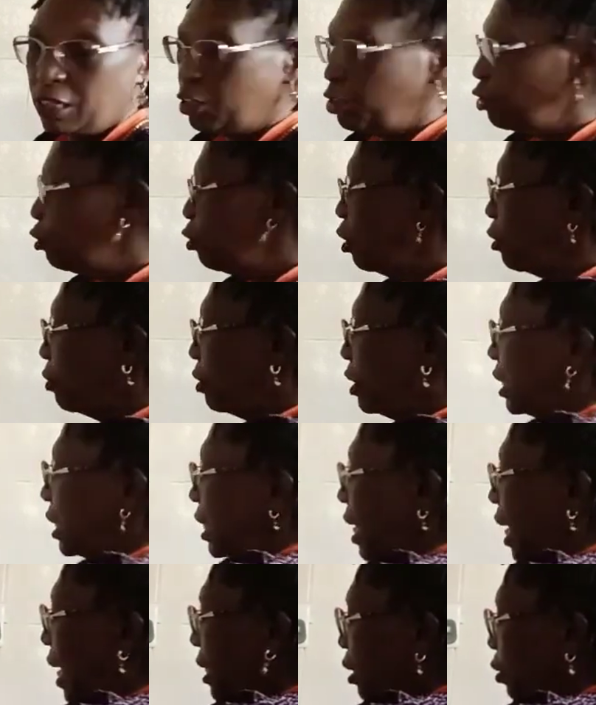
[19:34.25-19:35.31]
you always
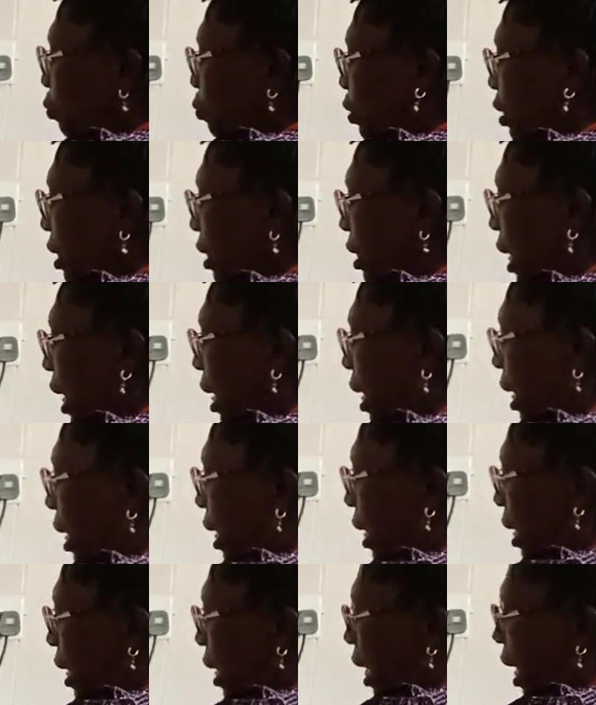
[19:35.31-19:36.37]
start with
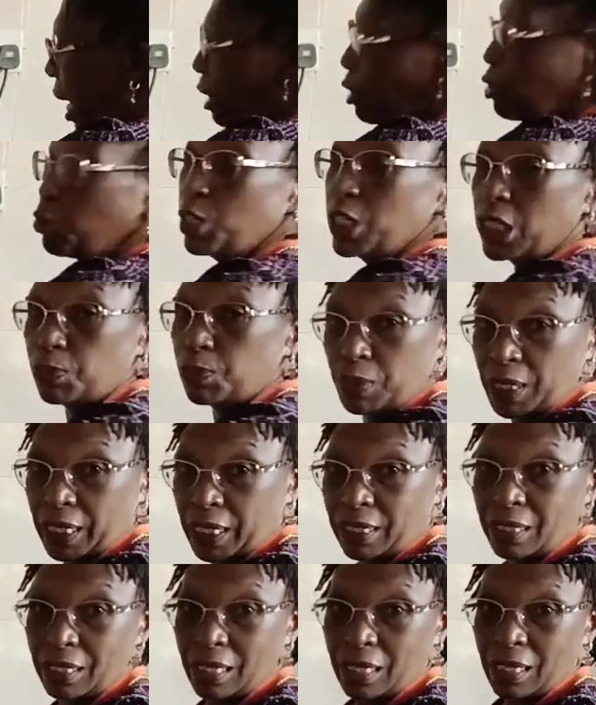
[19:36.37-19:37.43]
a low speed,
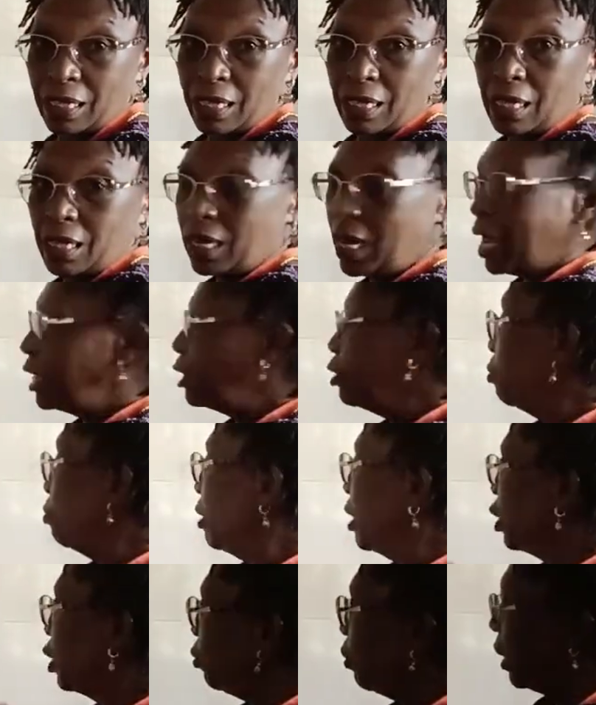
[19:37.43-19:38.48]
and you make
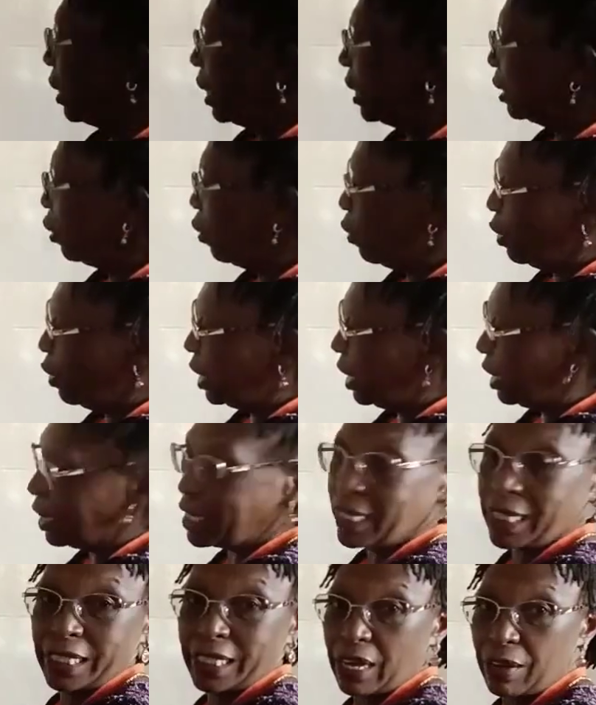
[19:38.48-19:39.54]
sure that all the
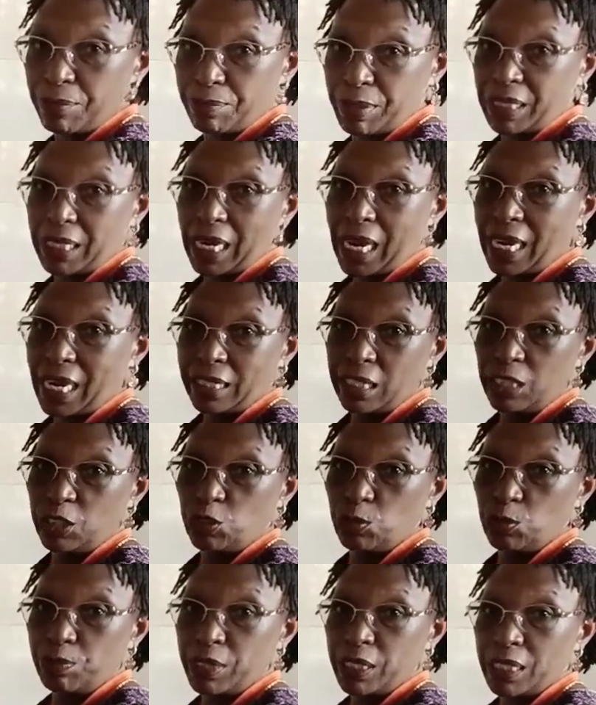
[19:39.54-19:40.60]
things have been cut into
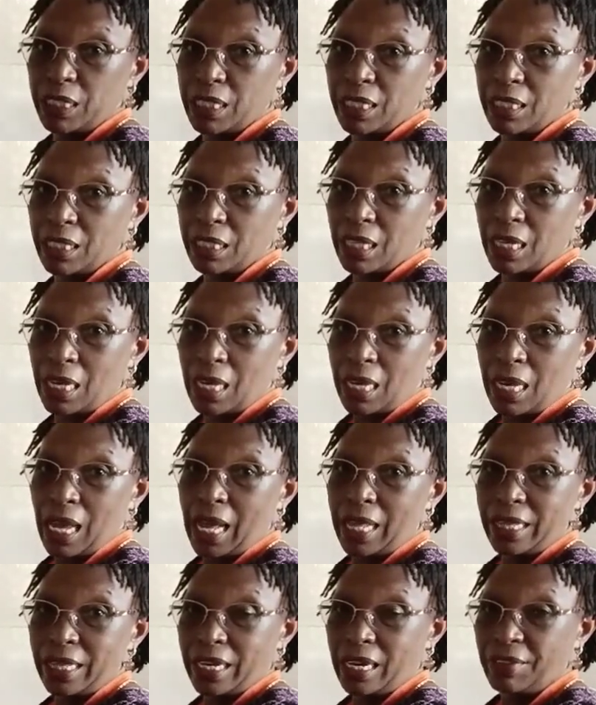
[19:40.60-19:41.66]
pieces. And
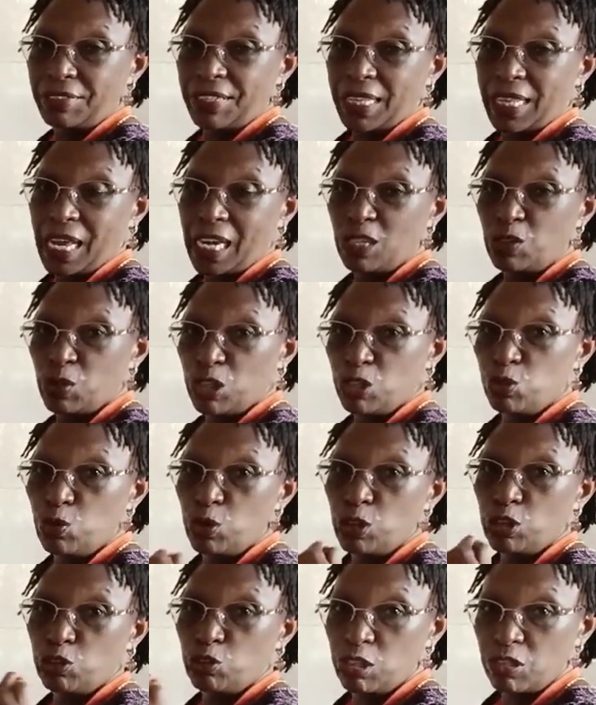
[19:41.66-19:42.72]
then after that, when you
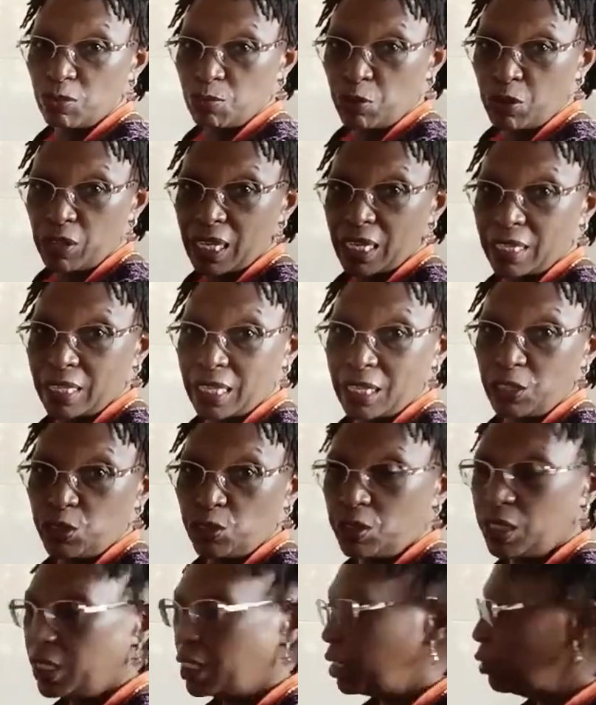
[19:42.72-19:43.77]
want to smoothen the
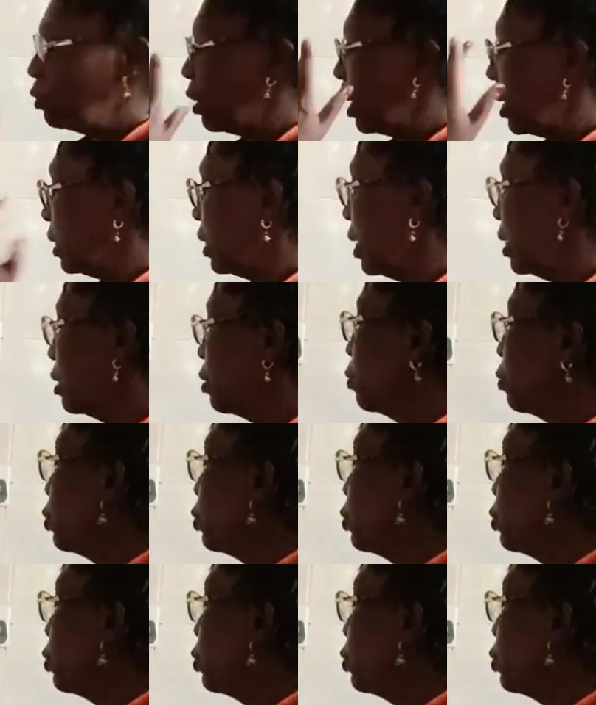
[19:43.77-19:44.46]
juice, you can then go